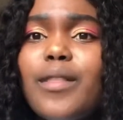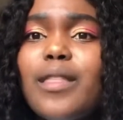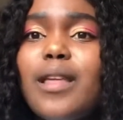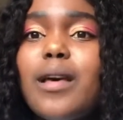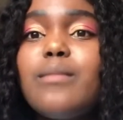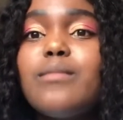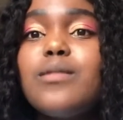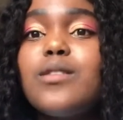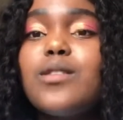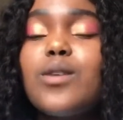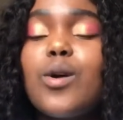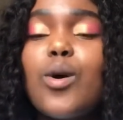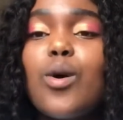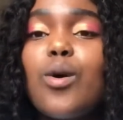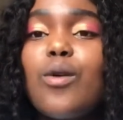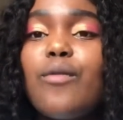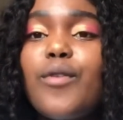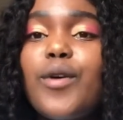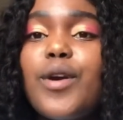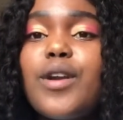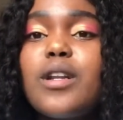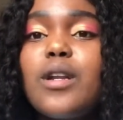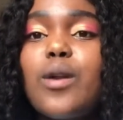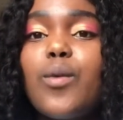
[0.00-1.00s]
I'm so over
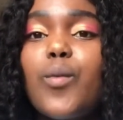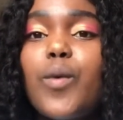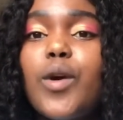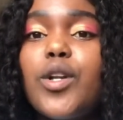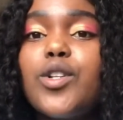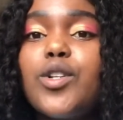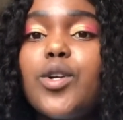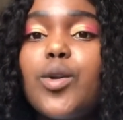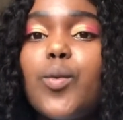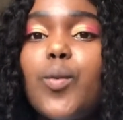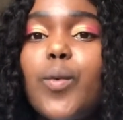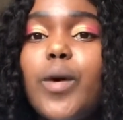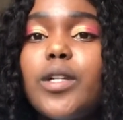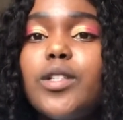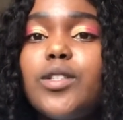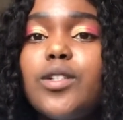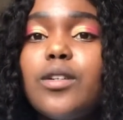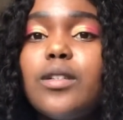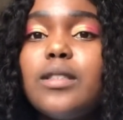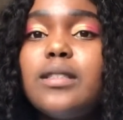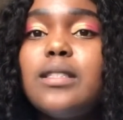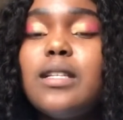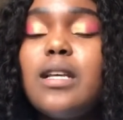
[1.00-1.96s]
it and whatnot.